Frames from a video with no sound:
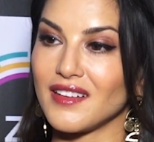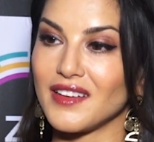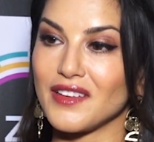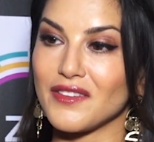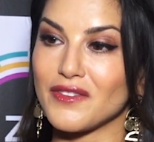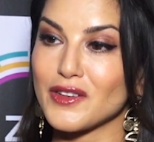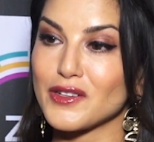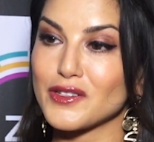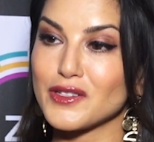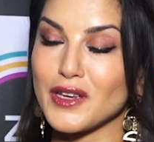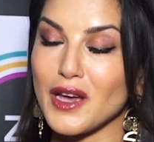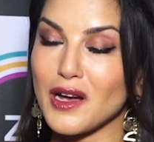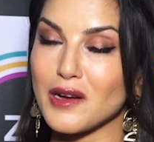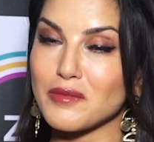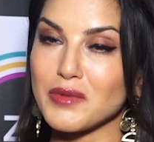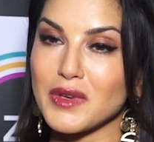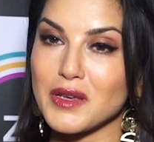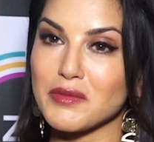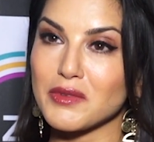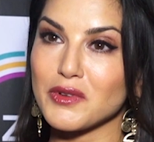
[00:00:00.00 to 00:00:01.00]
if there's
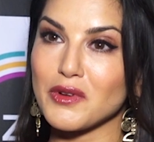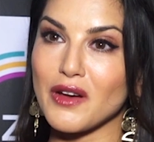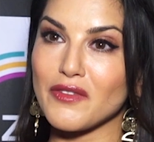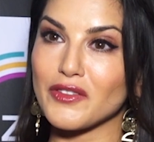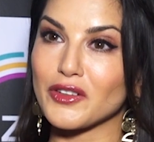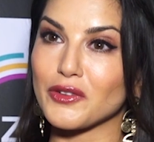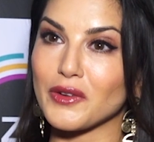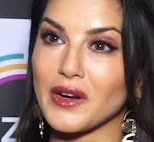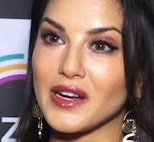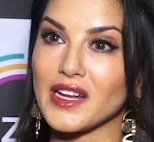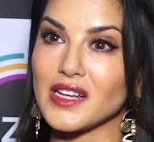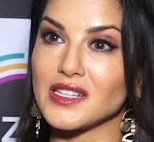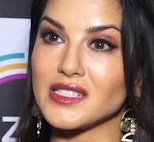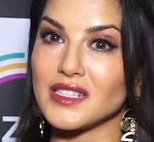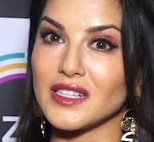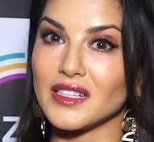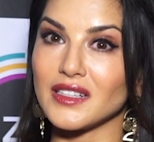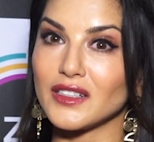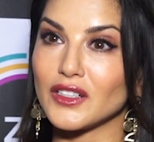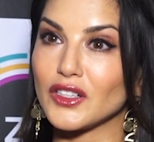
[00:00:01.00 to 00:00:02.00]
young people who have a great
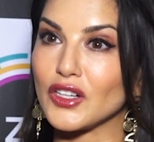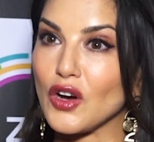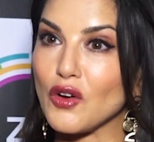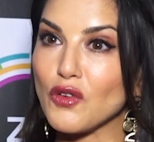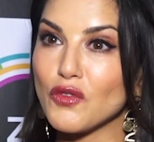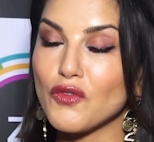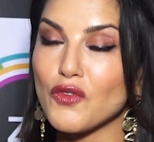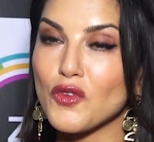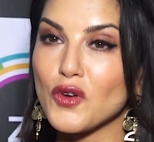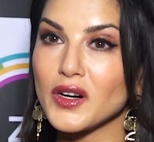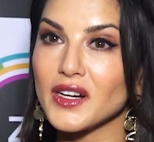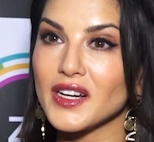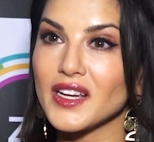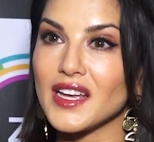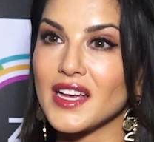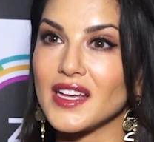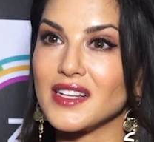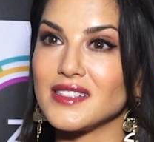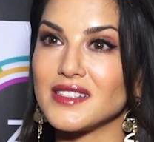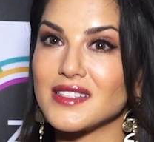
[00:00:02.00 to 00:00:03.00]
idea, go for
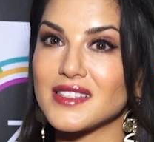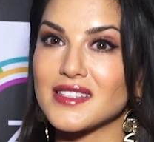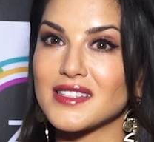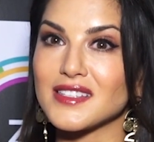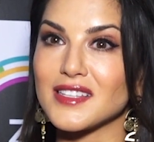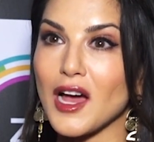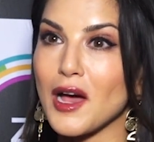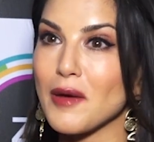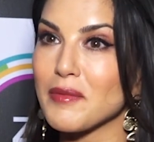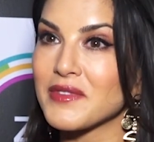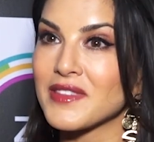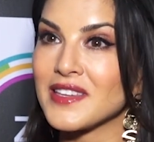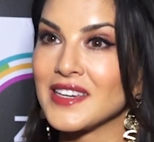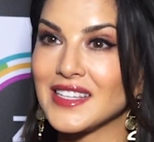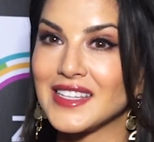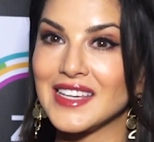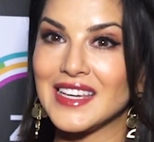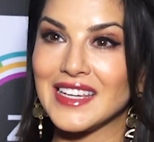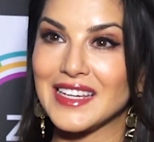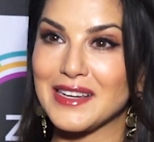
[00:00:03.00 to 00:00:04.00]
it and stop
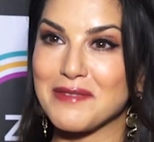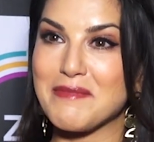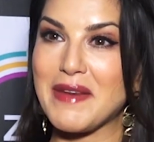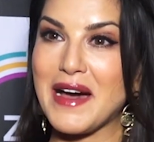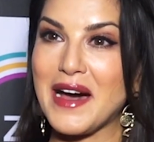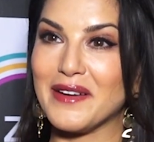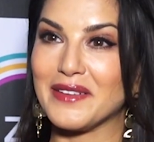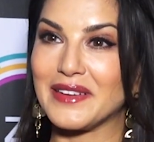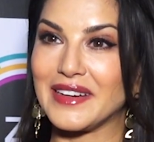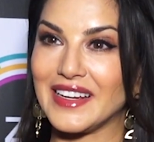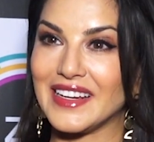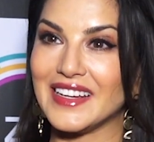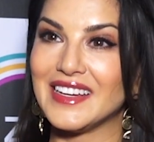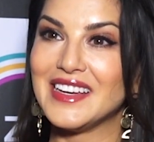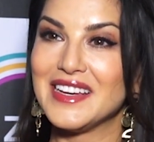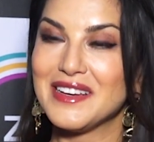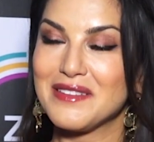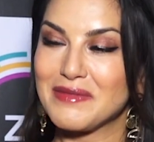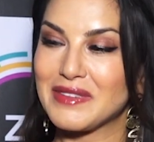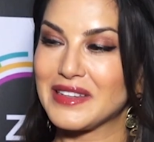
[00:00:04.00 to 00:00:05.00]
thinking about it,
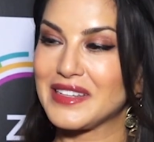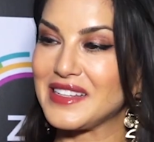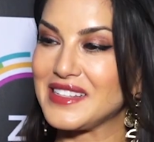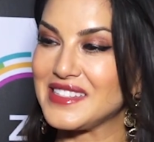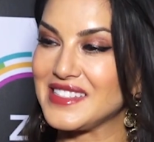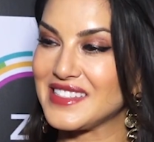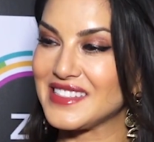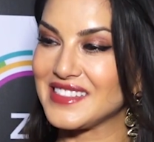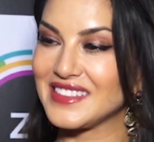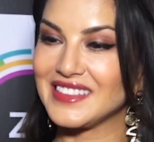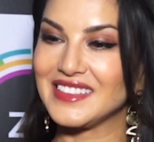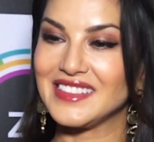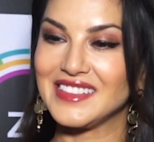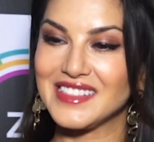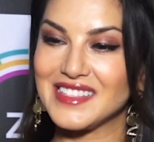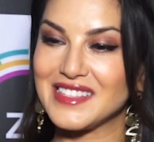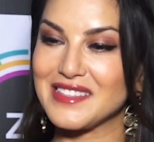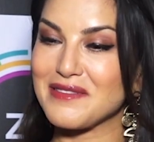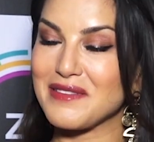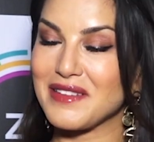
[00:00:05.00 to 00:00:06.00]
because
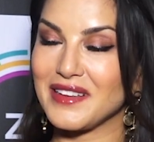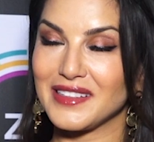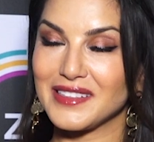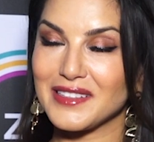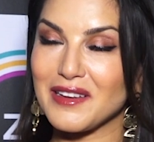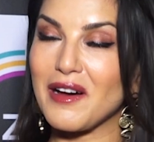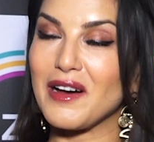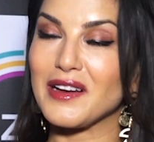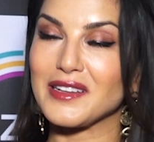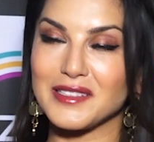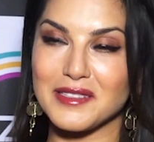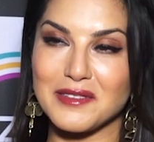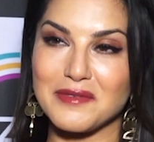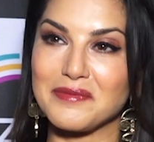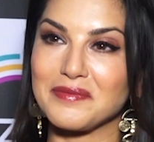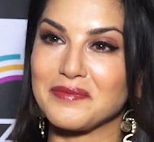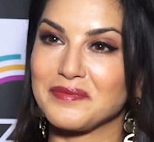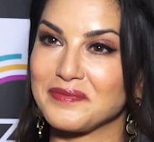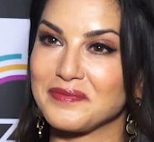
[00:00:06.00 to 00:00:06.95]
it's awesome.